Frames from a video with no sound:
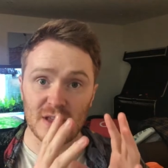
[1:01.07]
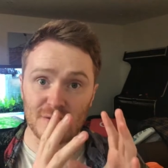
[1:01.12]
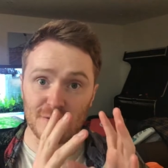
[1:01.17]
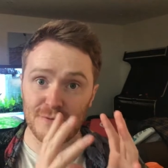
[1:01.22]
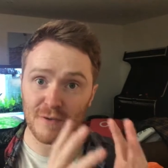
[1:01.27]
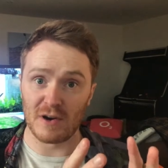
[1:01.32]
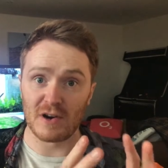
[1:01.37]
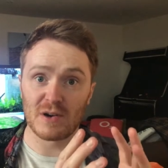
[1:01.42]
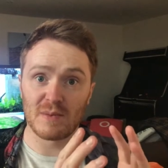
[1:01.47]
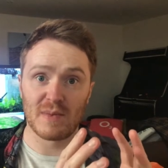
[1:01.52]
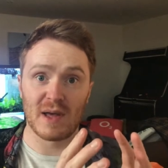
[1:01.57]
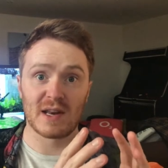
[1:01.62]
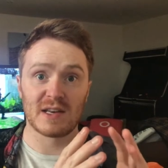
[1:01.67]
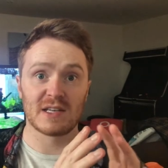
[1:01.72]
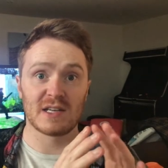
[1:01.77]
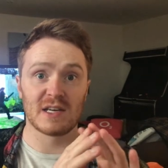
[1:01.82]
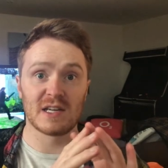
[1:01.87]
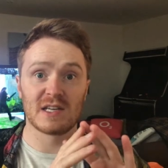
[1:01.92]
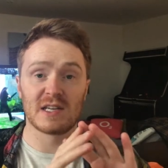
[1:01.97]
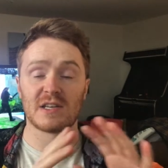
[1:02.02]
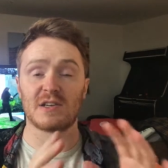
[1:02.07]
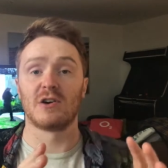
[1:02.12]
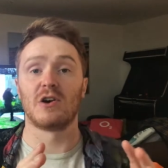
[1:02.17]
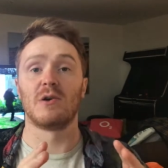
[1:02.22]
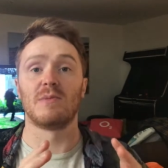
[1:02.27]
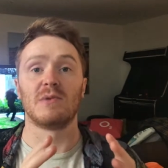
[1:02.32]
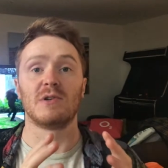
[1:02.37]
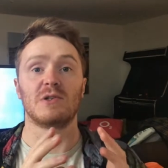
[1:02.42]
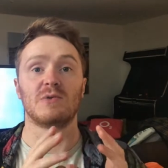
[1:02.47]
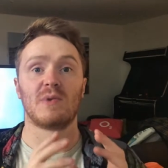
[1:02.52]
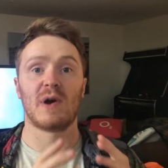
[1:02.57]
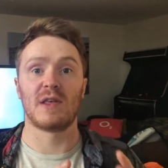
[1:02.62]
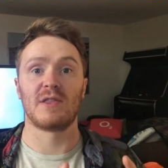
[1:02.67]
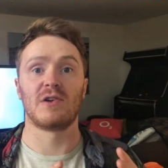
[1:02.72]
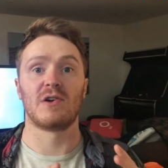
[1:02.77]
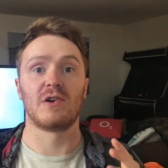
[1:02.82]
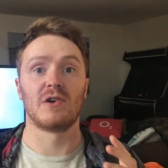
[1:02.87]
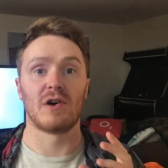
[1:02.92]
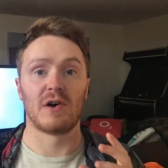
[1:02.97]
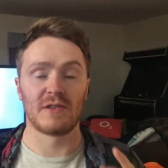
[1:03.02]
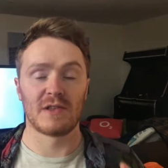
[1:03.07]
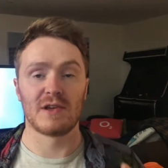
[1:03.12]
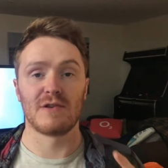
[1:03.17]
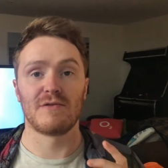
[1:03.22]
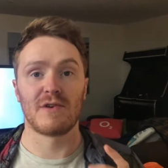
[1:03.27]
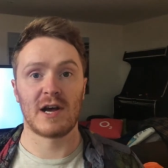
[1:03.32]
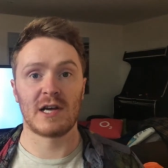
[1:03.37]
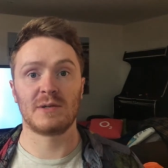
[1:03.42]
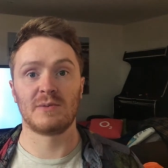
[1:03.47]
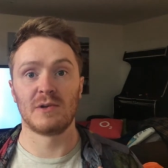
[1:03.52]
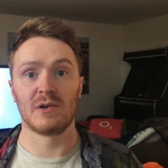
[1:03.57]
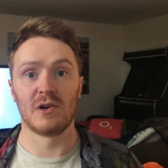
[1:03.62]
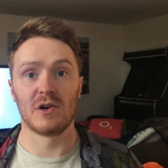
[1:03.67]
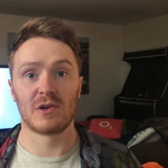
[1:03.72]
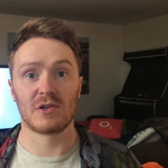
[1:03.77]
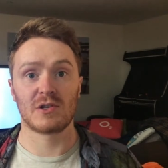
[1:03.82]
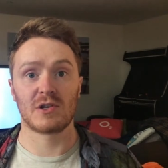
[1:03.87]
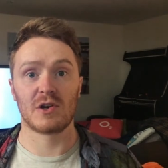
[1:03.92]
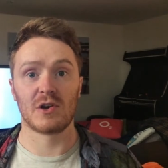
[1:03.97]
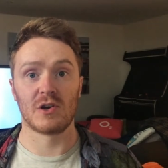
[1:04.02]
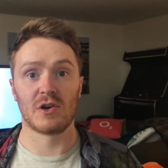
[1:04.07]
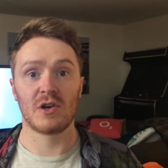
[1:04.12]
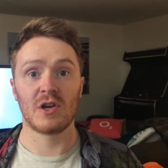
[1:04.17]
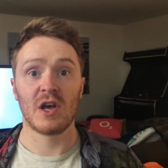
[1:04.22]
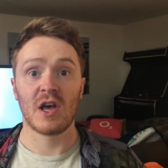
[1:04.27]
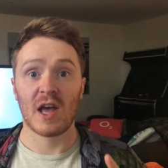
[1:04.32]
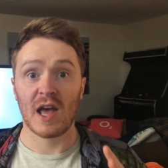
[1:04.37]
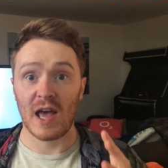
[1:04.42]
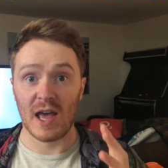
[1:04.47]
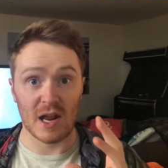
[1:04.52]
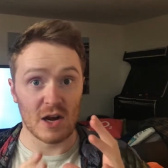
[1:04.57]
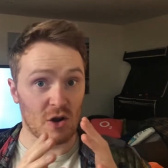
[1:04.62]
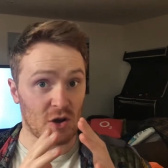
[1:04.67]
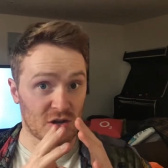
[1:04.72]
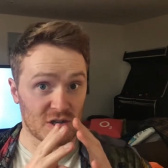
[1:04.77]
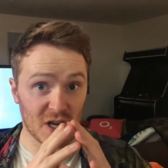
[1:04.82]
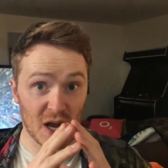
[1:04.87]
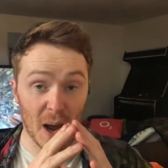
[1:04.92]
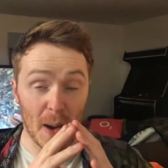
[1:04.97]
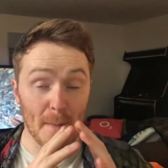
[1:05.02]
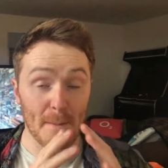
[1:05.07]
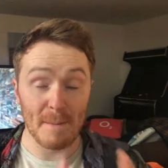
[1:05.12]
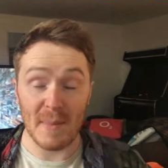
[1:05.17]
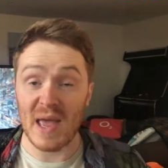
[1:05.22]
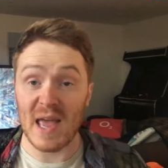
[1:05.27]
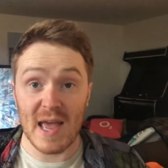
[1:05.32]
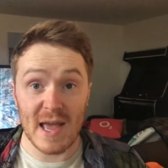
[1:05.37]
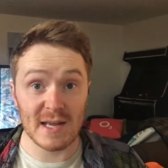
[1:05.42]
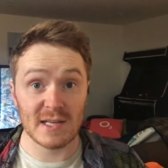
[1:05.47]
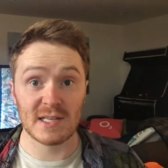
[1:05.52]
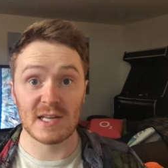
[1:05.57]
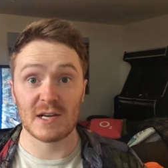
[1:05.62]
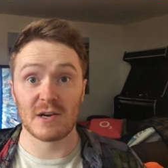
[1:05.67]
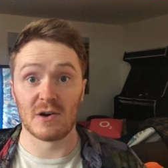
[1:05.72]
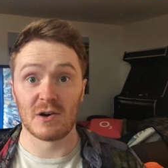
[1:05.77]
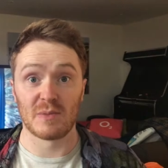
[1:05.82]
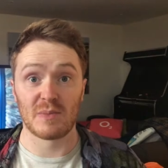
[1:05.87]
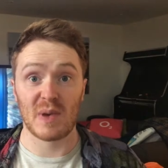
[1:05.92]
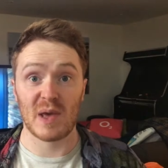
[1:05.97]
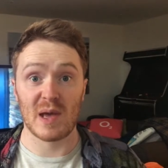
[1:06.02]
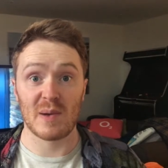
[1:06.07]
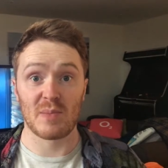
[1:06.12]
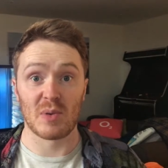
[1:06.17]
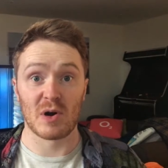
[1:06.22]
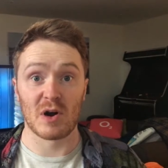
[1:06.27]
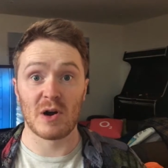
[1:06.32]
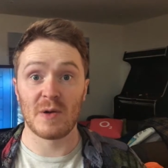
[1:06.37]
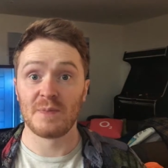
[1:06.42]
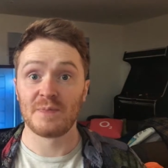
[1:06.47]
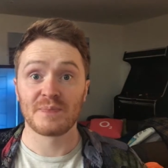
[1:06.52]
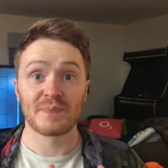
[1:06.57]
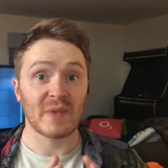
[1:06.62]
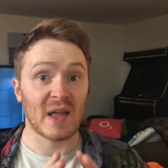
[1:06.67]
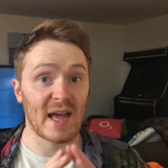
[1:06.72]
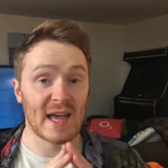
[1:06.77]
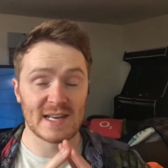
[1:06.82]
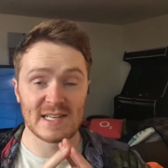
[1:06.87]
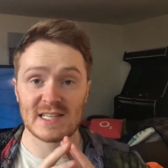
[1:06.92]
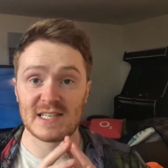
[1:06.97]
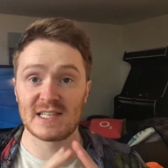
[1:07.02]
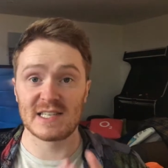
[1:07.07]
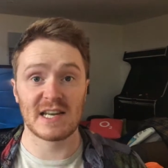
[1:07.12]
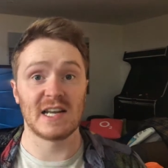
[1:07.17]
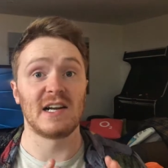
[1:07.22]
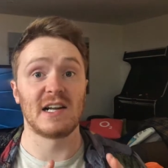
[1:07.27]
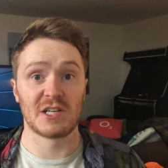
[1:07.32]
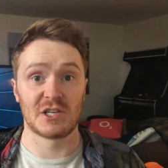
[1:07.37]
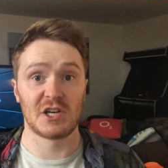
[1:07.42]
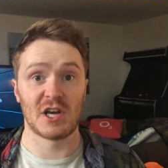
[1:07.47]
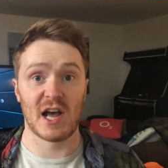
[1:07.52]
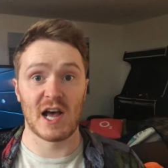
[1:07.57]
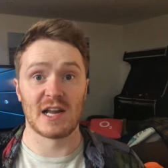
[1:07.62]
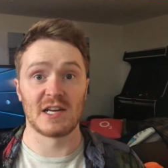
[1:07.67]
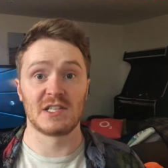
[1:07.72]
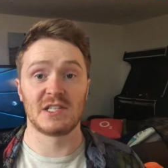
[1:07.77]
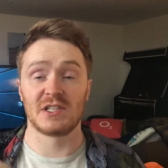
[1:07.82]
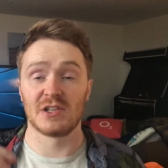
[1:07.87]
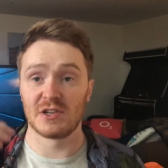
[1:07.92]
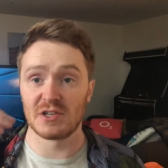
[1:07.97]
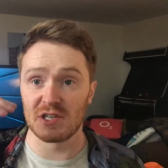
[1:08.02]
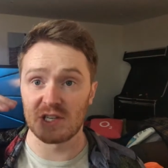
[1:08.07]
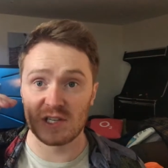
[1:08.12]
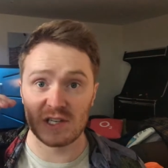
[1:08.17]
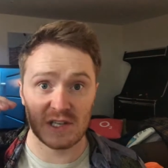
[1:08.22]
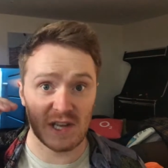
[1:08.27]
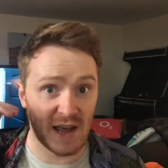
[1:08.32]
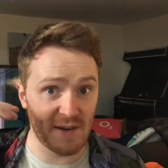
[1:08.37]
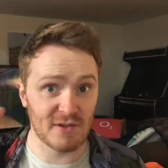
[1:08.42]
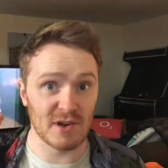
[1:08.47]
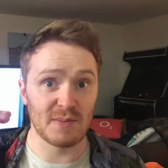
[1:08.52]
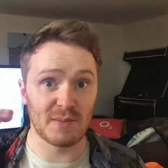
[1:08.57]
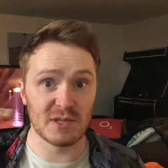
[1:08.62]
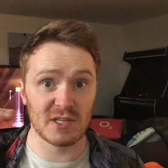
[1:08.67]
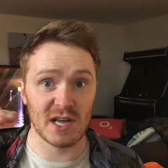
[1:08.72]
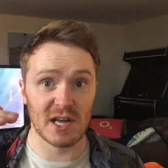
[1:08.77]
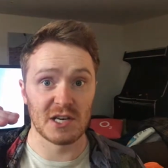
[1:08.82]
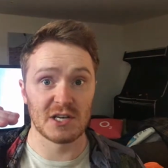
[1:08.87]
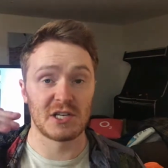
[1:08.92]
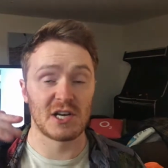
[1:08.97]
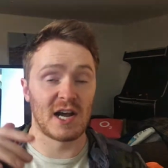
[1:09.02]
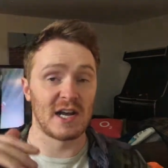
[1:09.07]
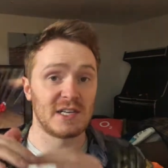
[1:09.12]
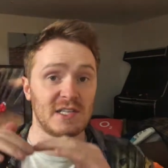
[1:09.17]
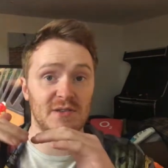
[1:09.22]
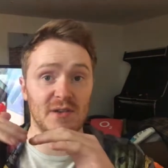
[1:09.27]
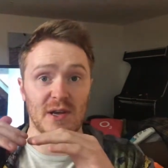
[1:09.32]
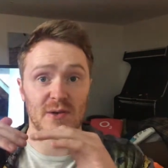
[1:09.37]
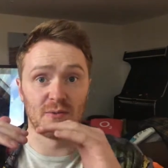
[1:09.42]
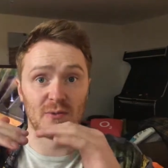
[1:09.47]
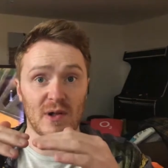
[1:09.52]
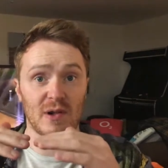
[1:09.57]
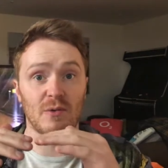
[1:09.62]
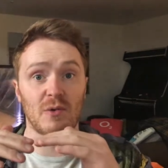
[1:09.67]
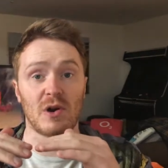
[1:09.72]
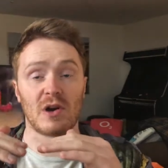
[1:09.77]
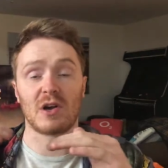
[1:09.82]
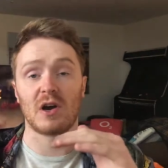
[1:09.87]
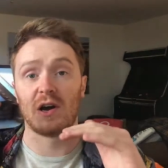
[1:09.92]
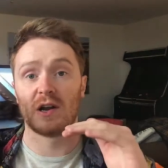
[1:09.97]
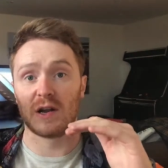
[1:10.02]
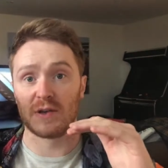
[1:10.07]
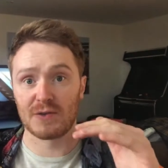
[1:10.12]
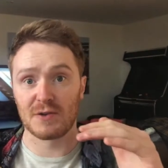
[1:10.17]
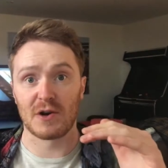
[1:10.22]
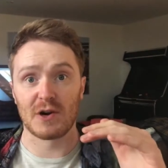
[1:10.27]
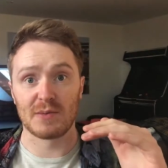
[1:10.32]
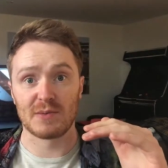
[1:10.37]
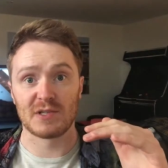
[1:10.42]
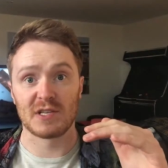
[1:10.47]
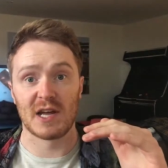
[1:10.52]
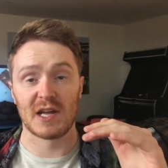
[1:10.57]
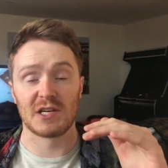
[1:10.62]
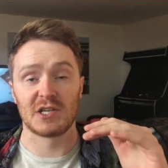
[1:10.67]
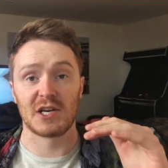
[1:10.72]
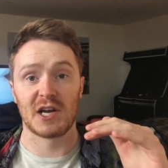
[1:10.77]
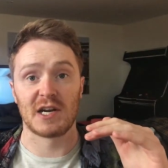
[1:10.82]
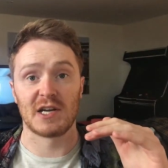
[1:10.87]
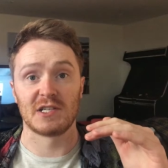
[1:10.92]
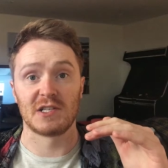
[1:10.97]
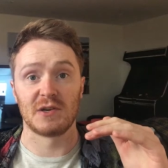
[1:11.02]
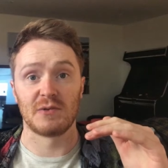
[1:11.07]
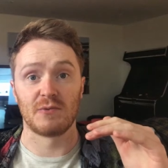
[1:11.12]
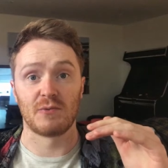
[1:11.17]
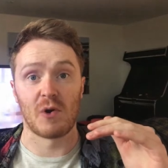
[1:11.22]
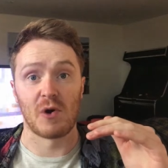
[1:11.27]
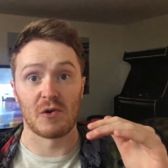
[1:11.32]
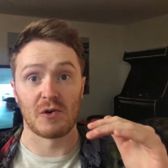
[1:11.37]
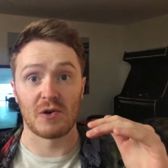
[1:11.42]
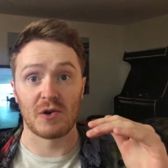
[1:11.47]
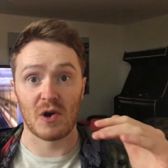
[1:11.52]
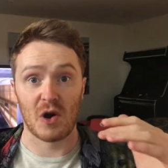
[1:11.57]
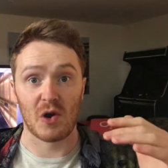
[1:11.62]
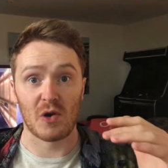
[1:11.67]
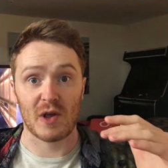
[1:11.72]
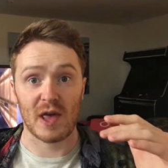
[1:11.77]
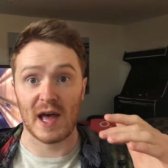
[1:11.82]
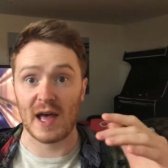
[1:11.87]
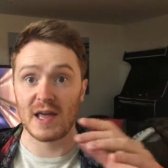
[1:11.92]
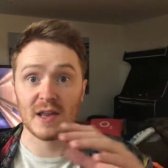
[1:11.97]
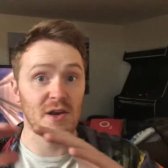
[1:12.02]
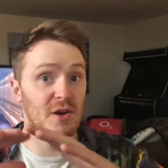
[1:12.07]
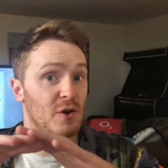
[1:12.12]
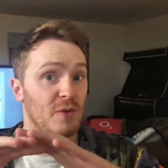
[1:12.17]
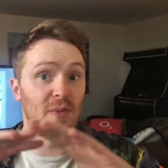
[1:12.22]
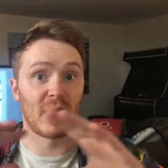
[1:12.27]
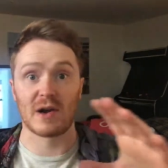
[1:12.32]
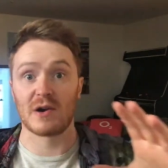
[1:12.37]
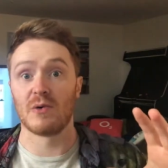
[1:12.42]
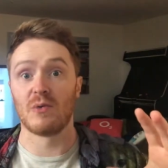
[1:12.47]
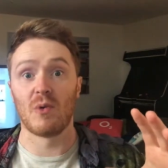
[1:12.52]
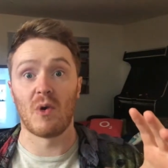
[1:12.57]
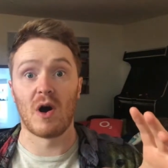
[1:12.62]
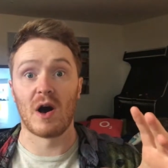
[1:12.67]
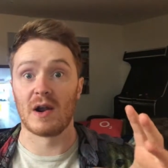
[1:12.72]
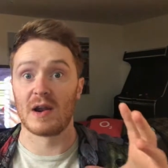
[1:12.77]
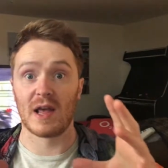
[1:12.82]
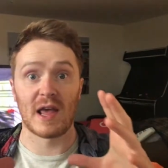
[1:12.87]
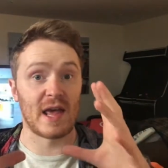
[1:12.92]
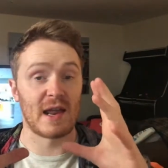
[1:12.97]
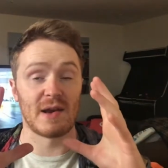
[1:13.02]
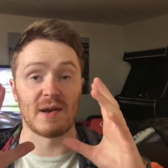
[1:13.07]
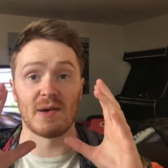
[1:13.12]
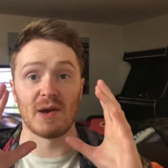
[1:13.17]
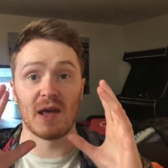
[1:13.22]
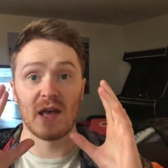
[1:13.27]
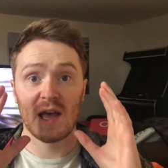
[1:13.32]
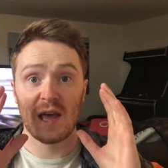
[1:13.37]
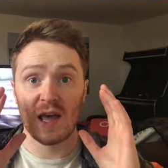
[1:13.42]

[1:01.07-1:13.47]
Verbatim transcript: that fundamentally determines whether or not the investment looks good, looks amazing on paper, it's still a chance. There's a 70% chance it will work out, a 30% chance it won't, okay? No matter what. In